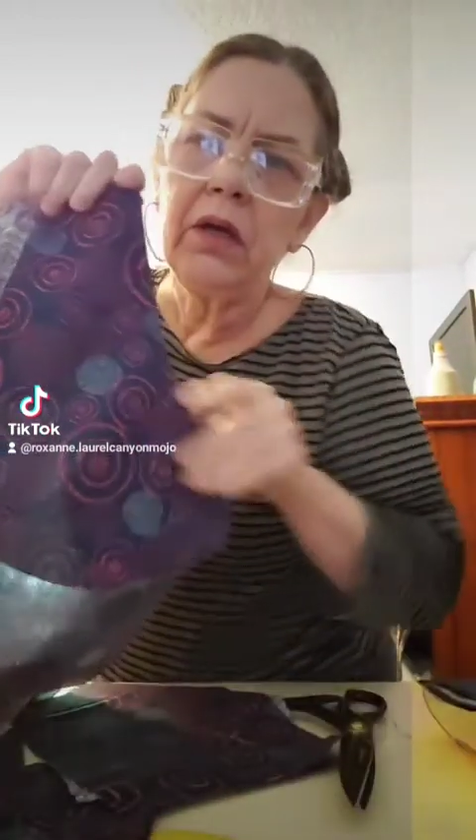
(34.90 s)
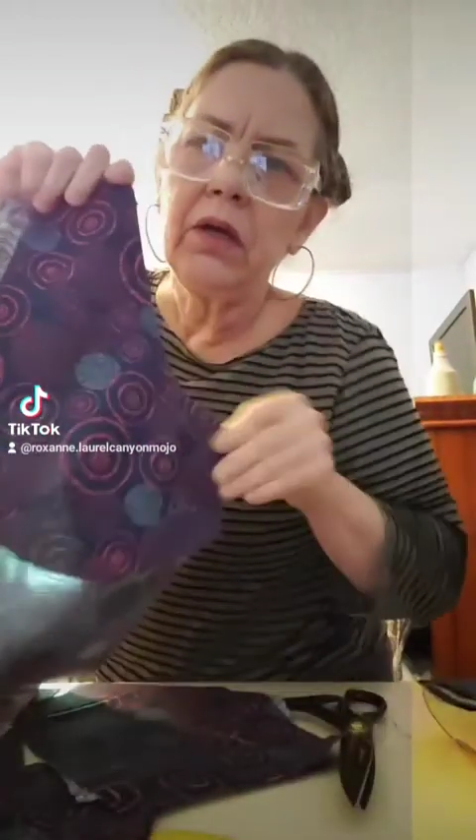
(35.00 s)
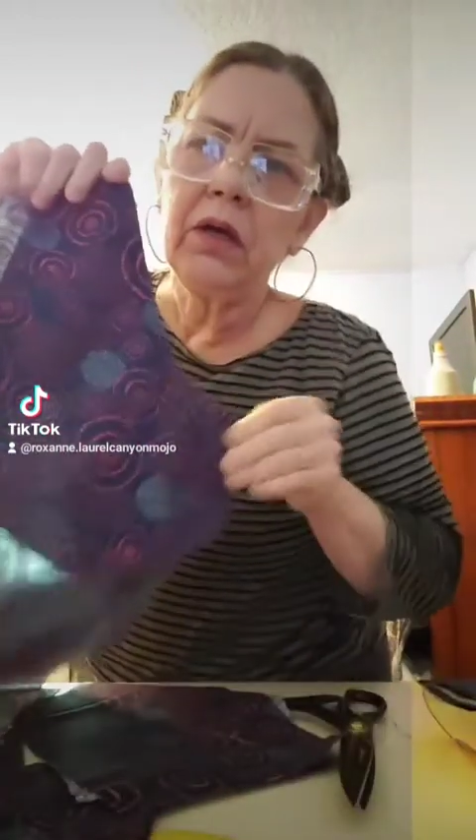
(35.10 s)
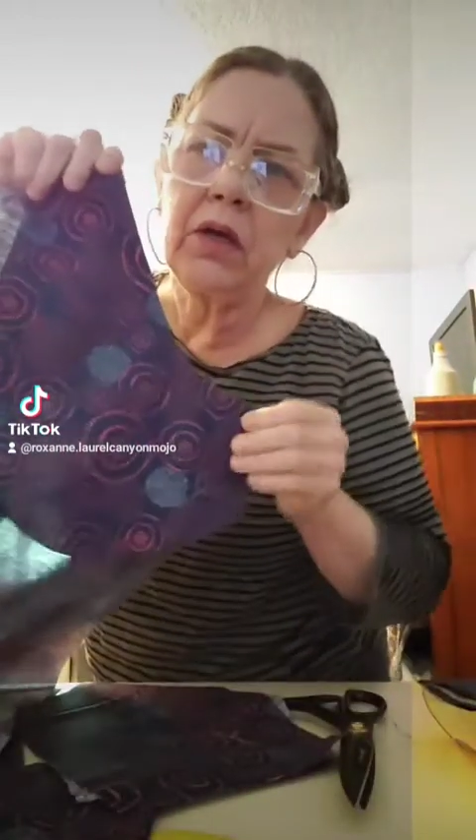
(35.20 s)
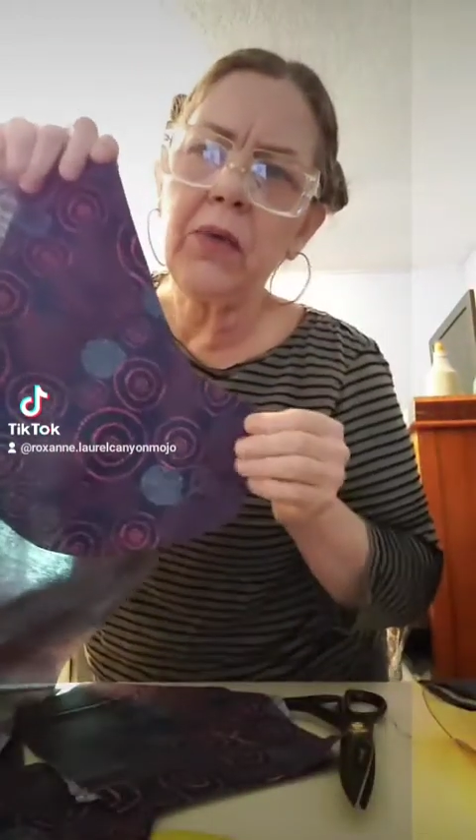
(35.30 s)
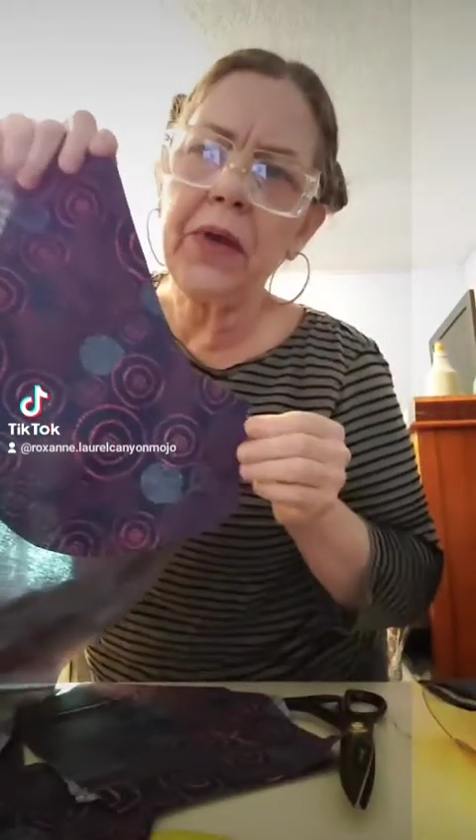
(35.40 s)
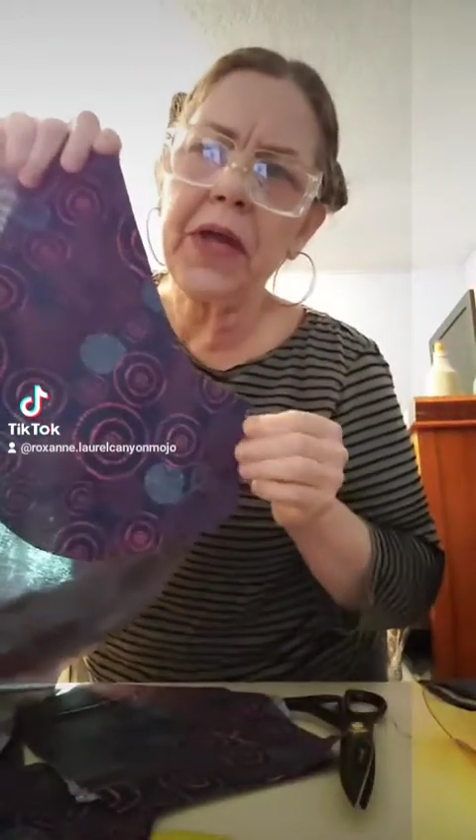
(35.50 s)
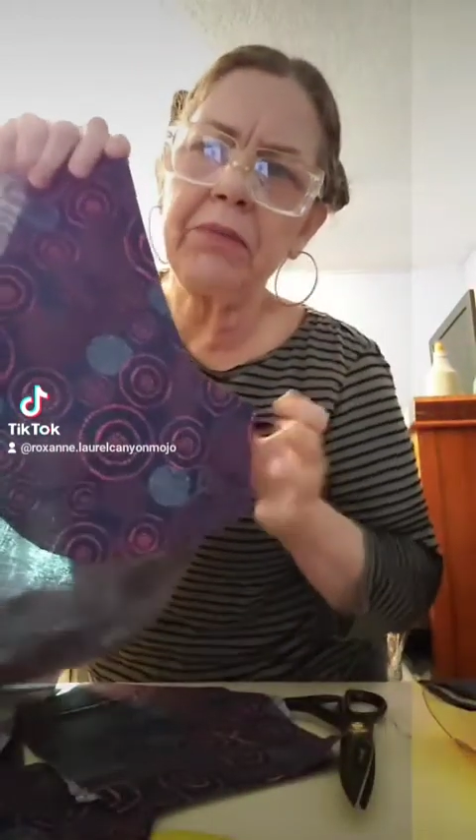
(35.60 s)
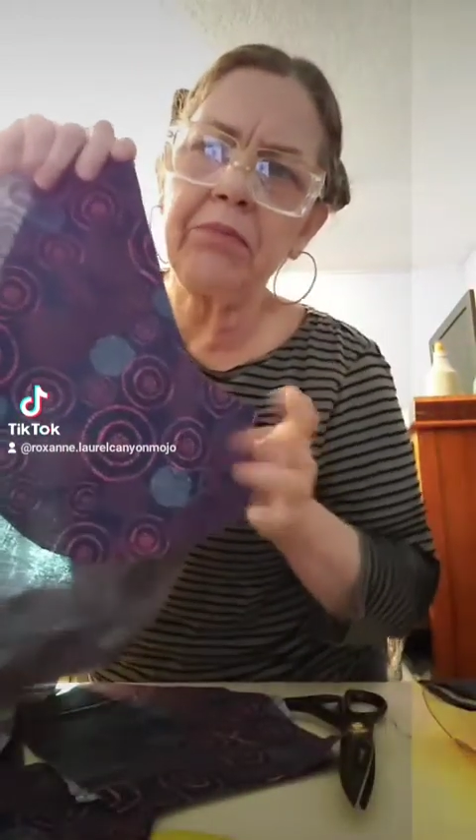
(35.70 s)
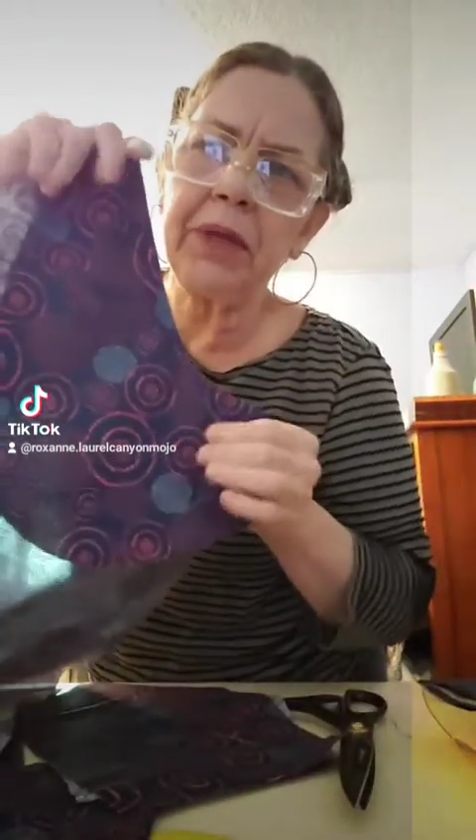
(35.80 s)
Go
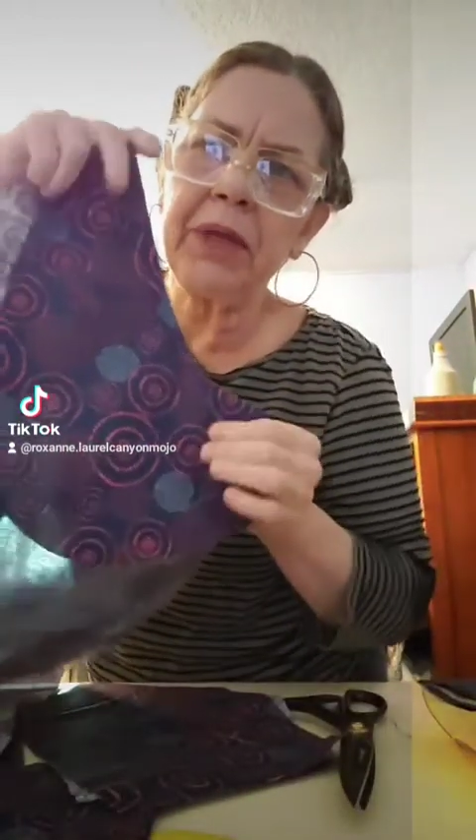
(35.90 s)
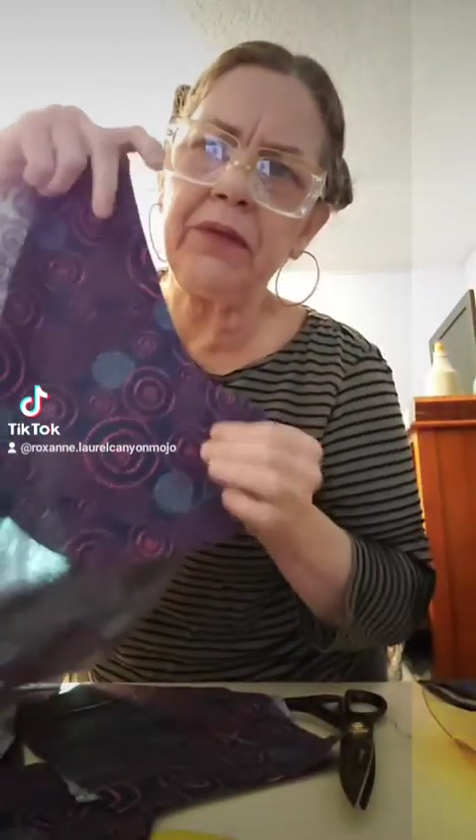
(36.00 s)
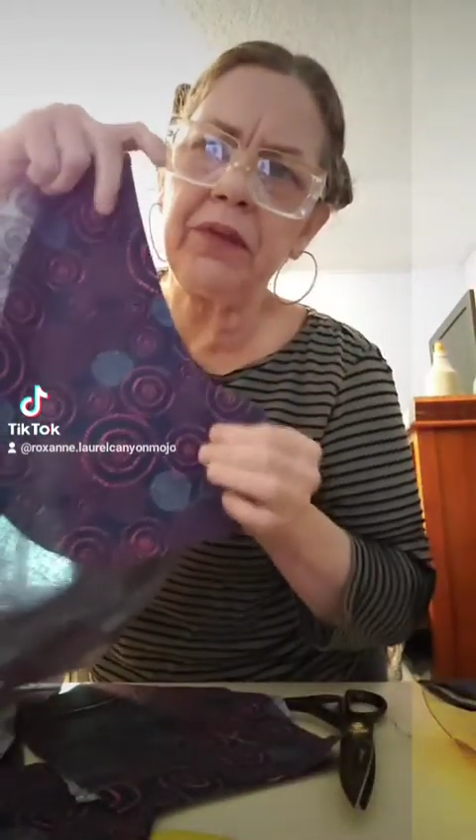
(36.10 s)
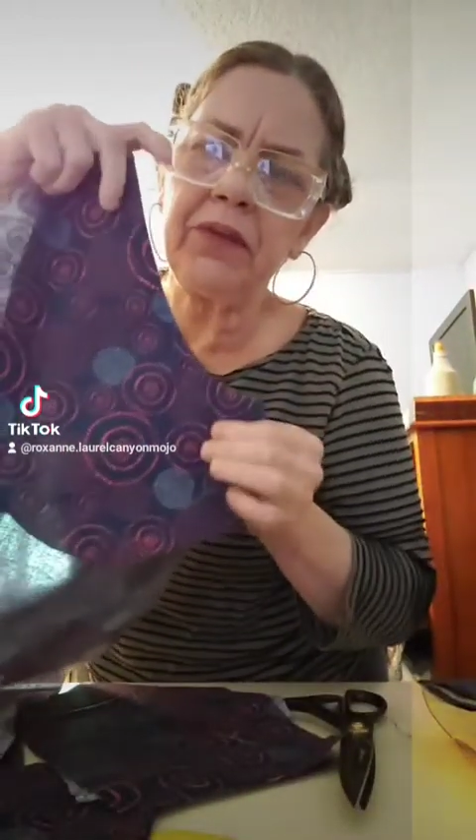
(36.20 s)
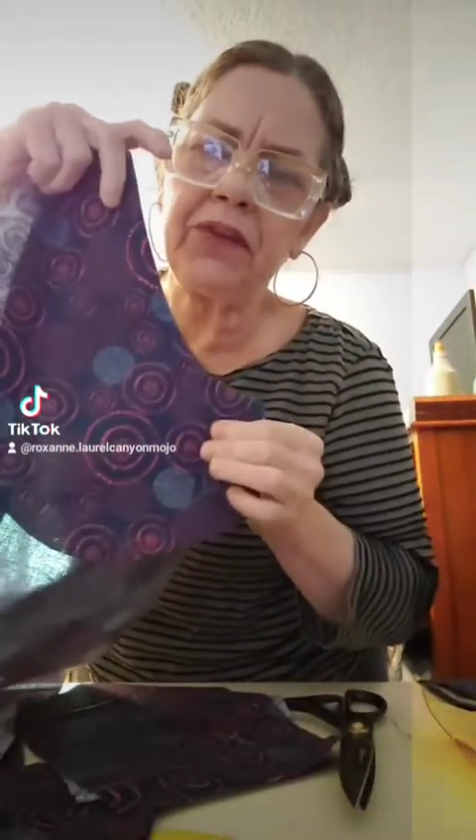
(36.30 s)
ahead and pin this